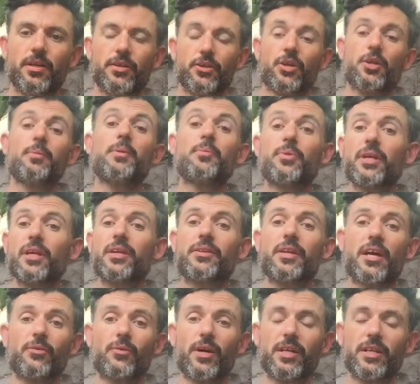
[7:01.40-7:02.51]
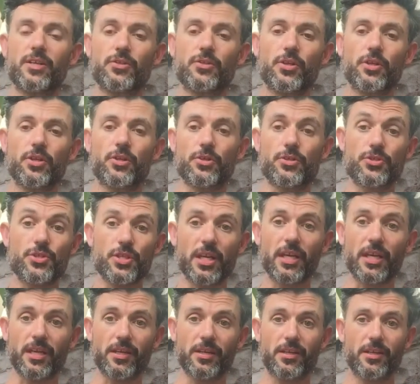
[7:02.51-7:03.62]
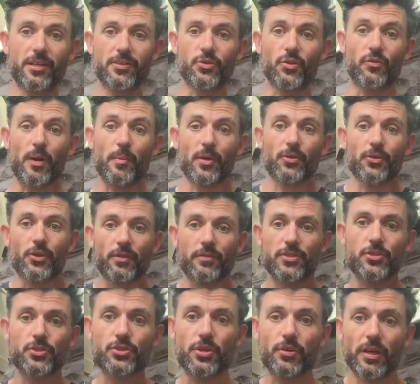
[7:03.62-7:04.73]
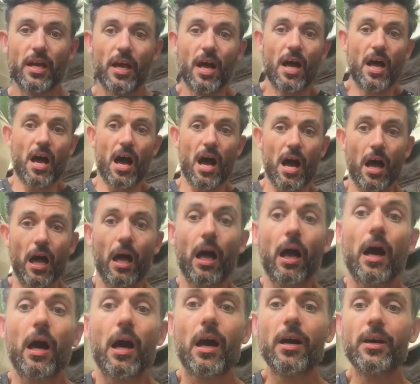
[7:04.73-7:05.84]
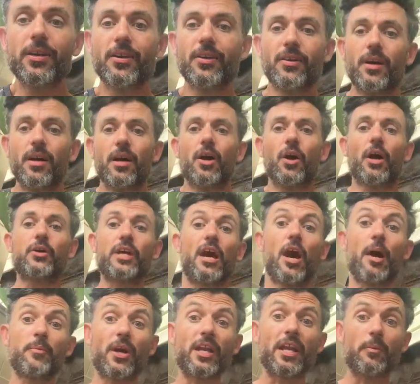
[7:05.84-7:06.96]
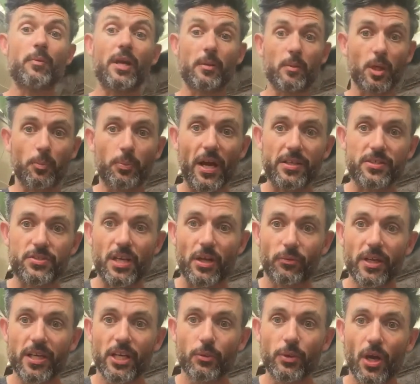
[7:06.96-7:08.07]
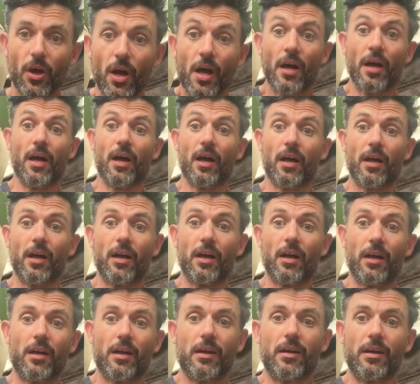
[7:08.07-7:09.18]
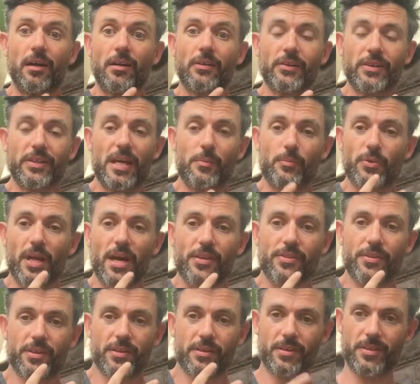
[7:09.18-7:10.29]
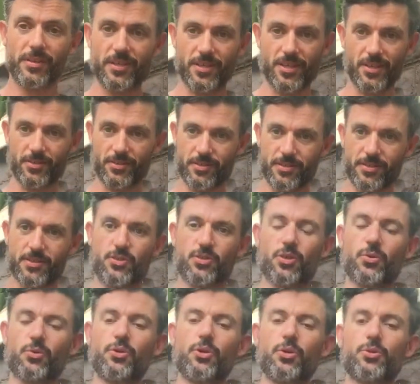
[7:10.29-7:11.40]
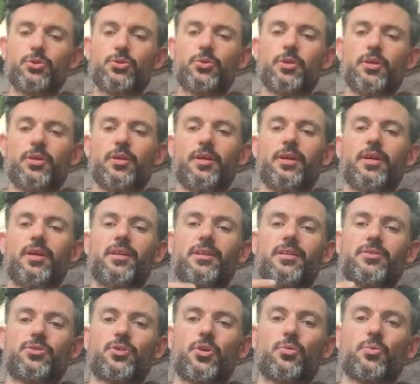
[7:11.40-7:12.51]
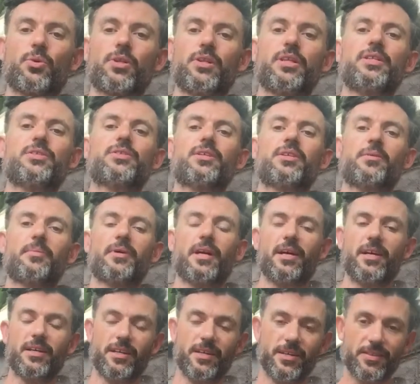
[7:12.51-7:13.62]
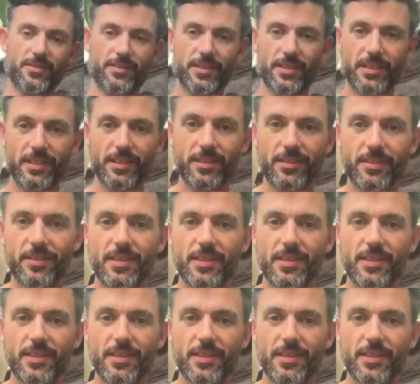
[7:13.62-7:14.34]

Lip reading: you're going to be bringing that right into your singing. So if I'm all nervous and jittery, okay, I'm ready, I'm going to practice now. Ready, here we go. Look at that breath, there's no neutral, there's no release in the body, right?